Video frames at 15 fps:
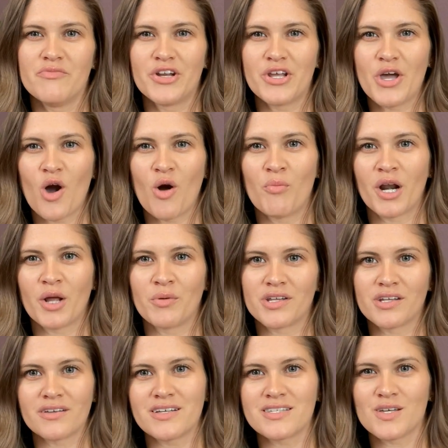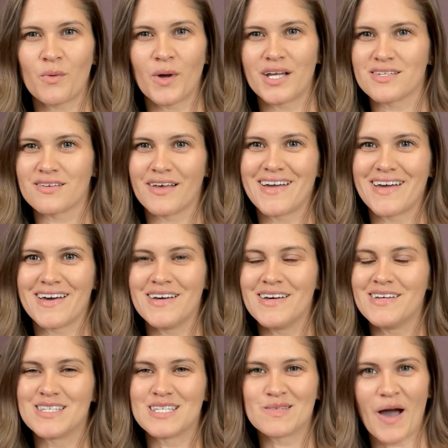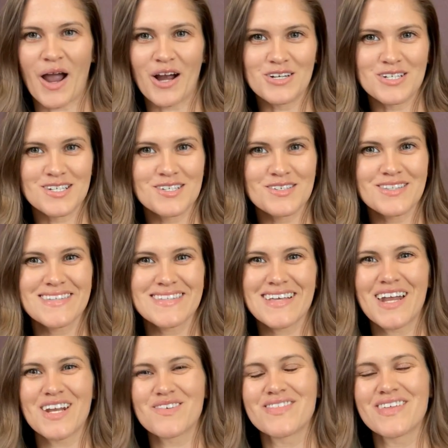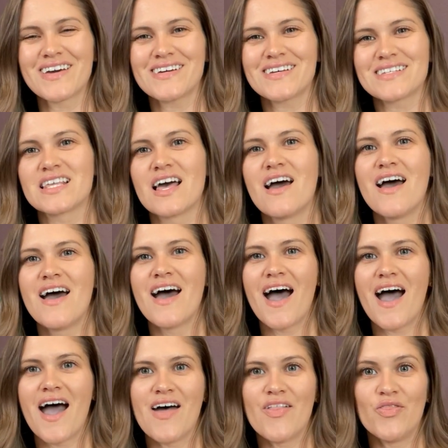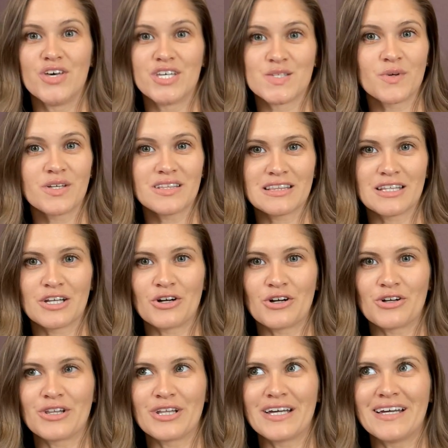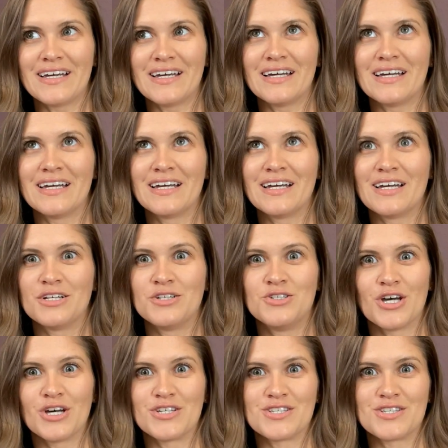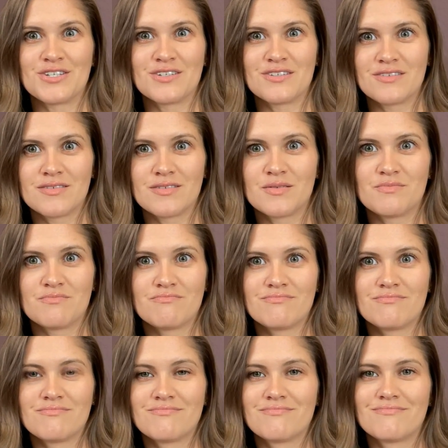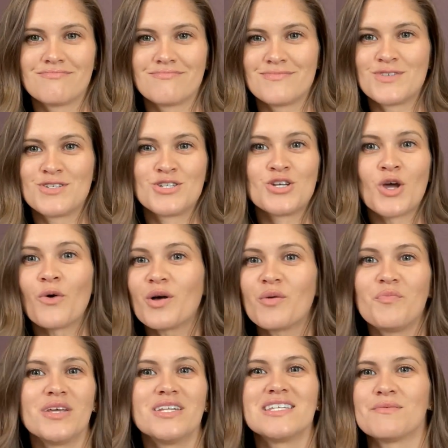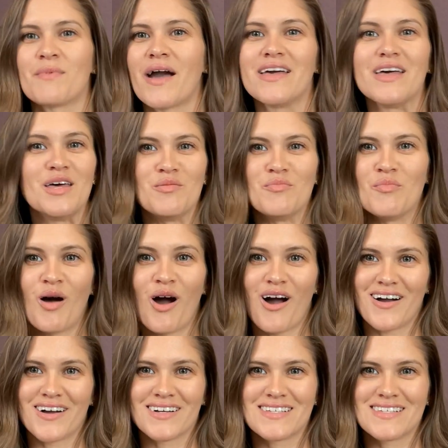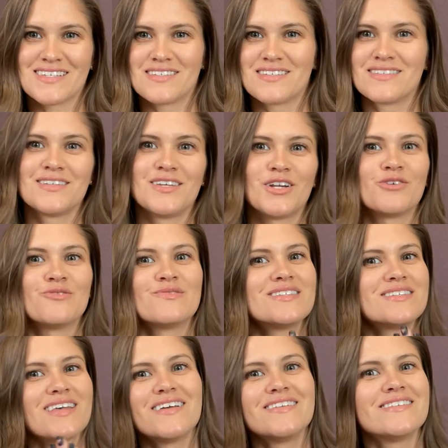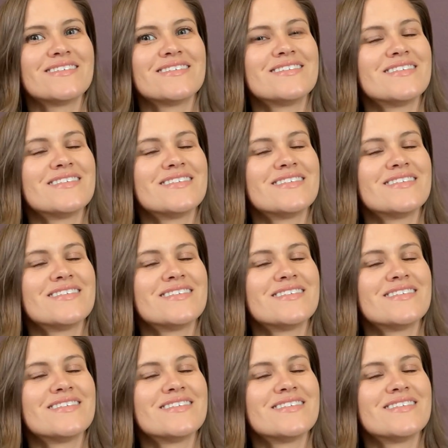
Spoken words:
video, but I really like to wait till I get inspired to do these kind of things. And this one literally just showed up into my inbox, you know, sent